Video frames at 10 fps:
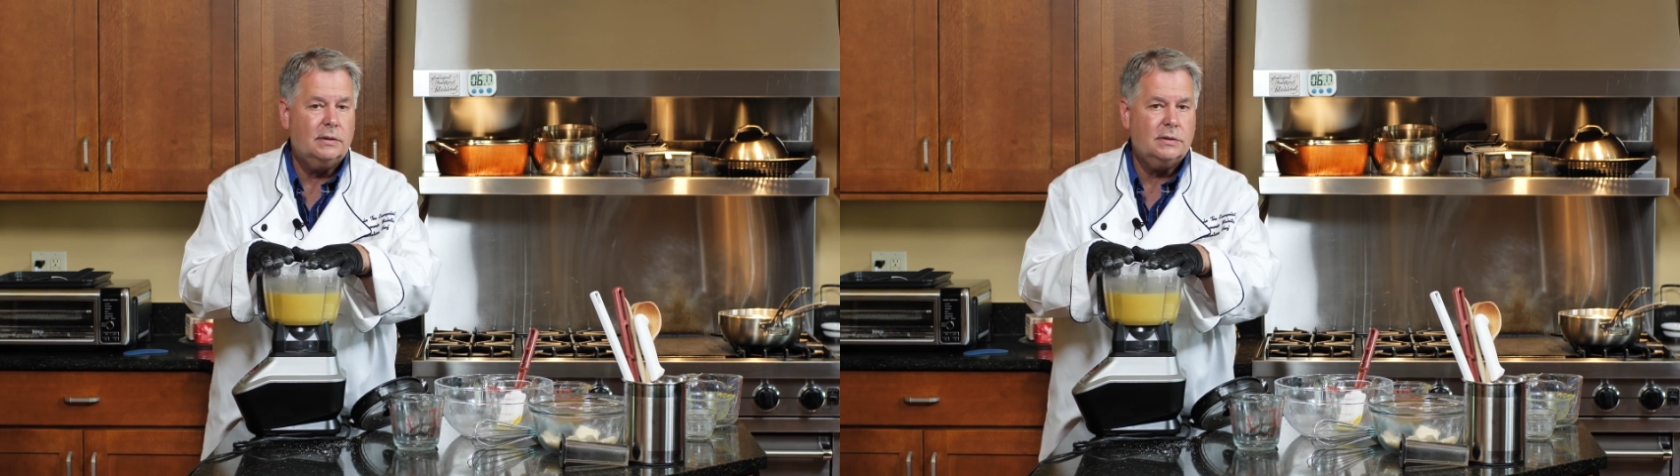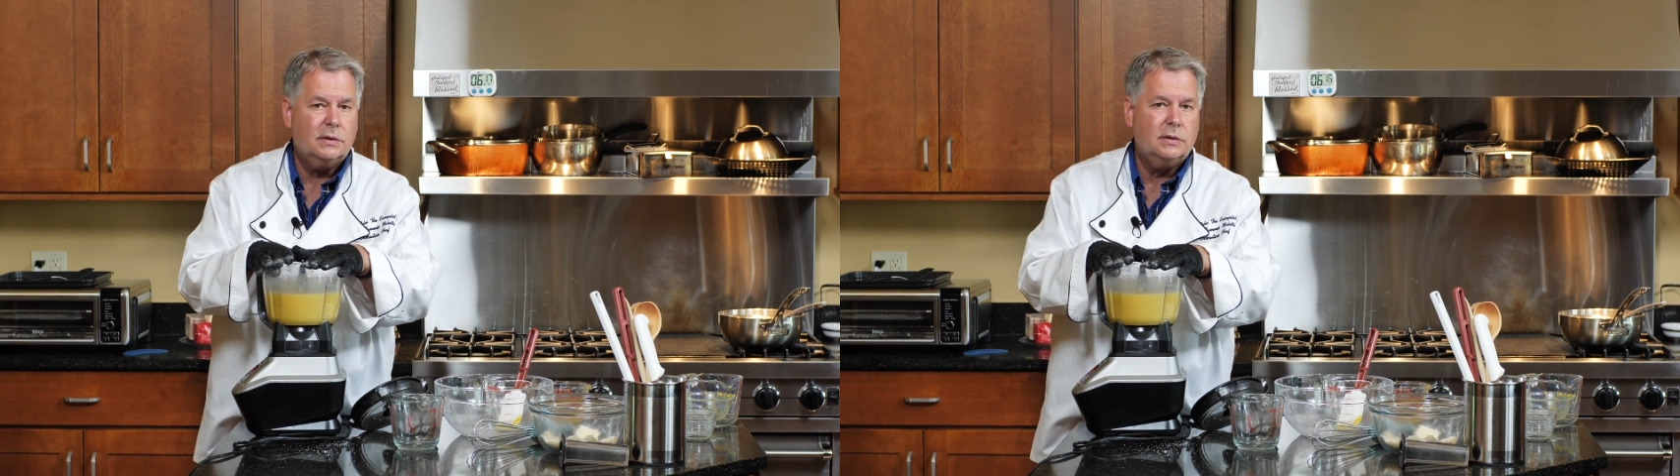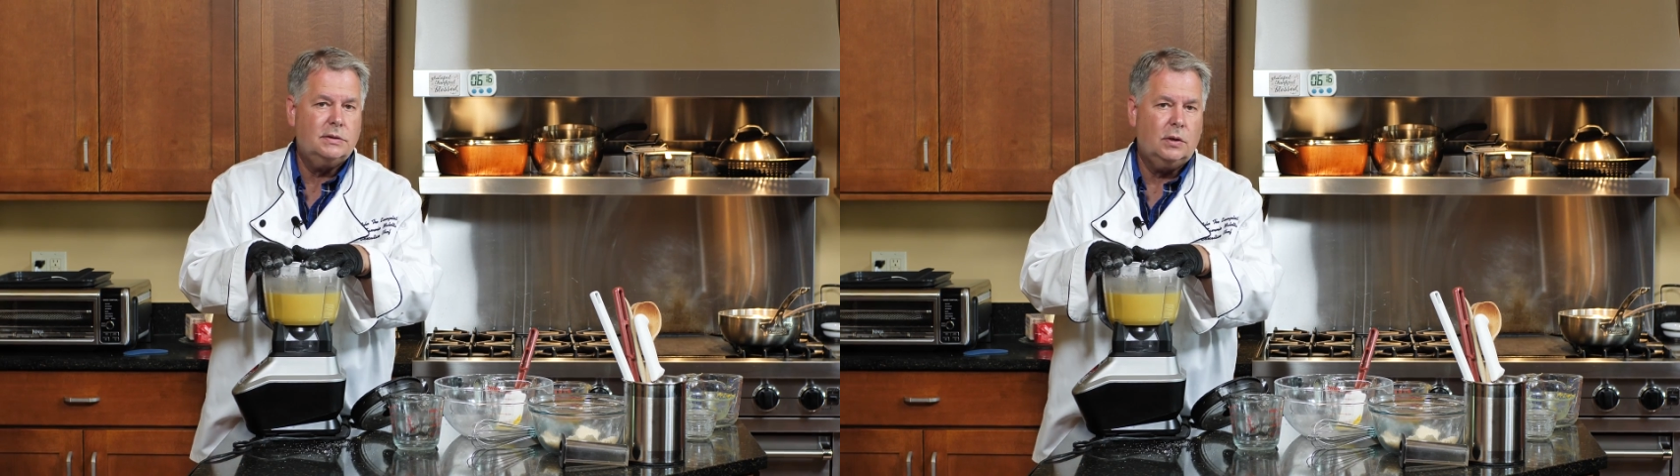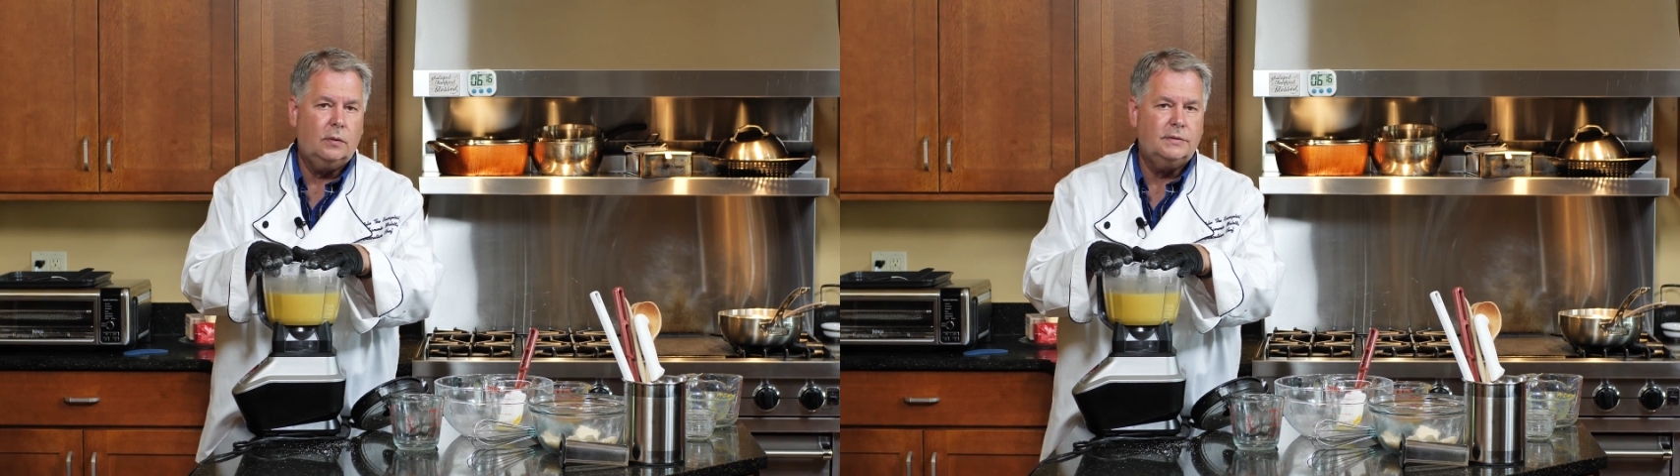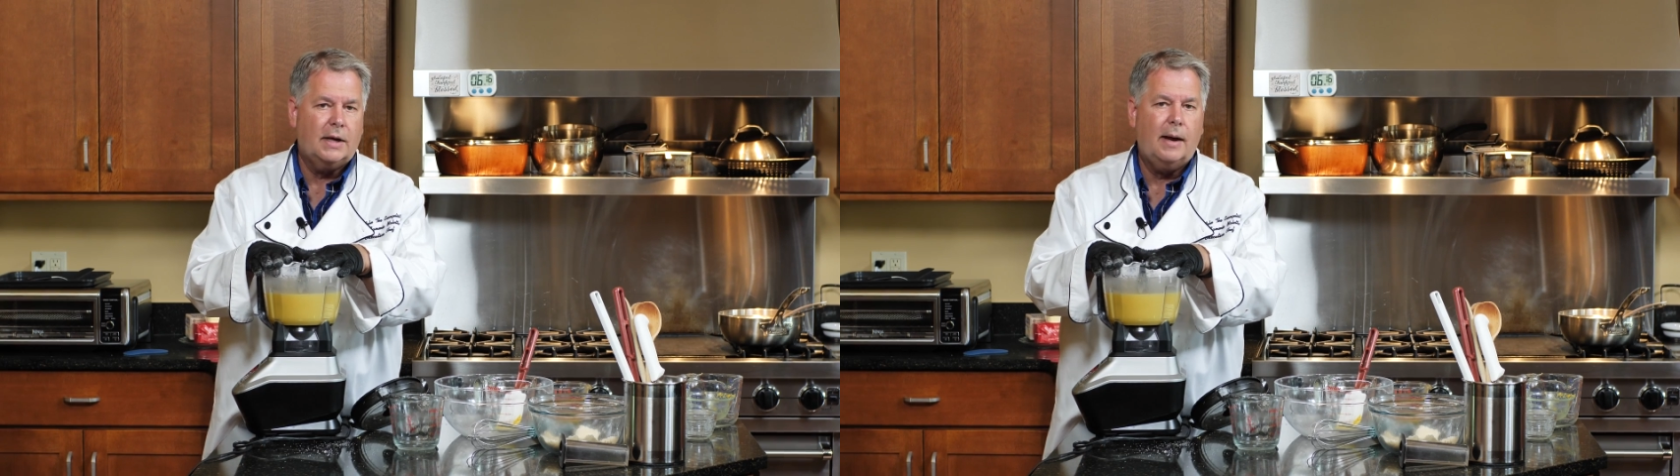this to the
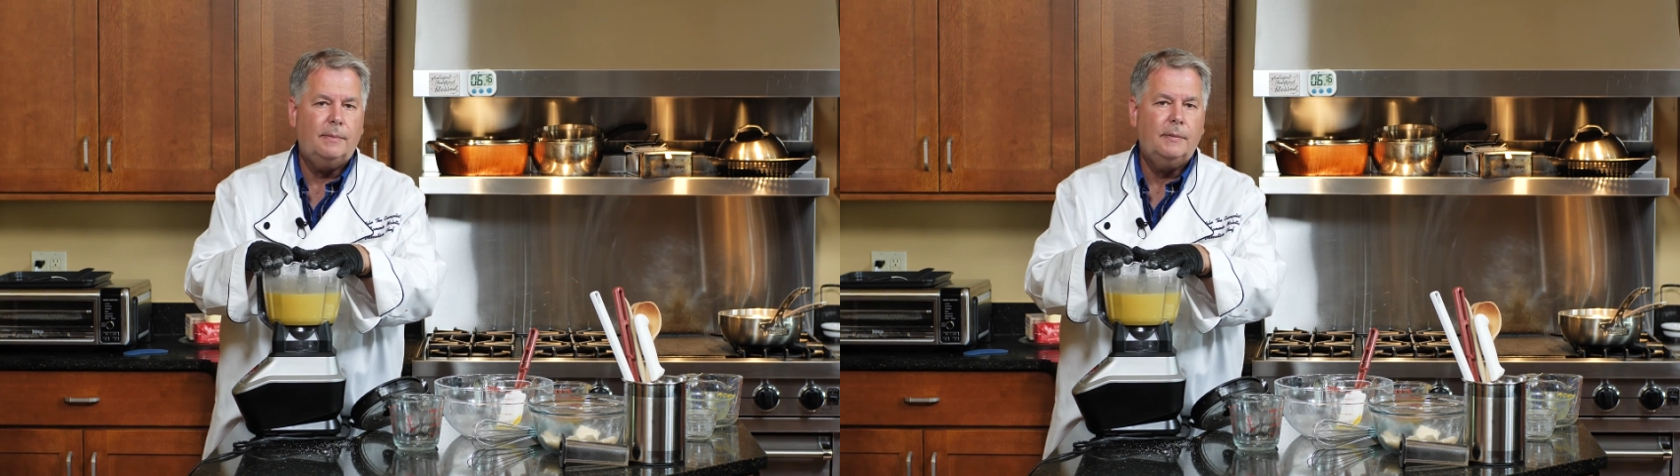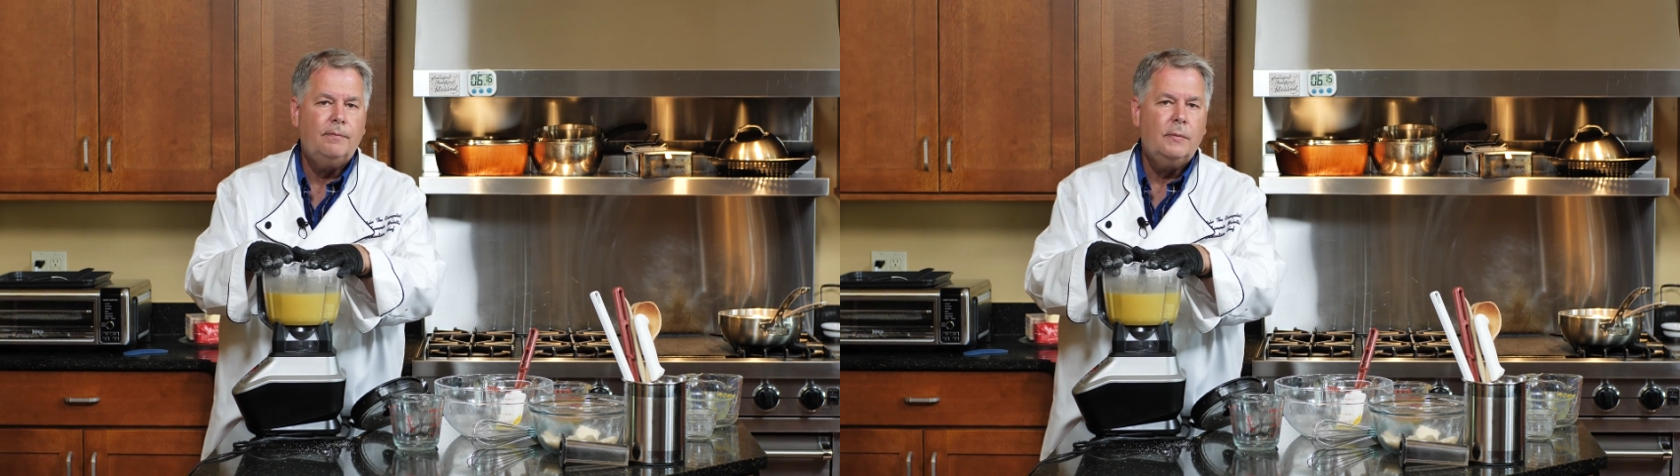stovetop,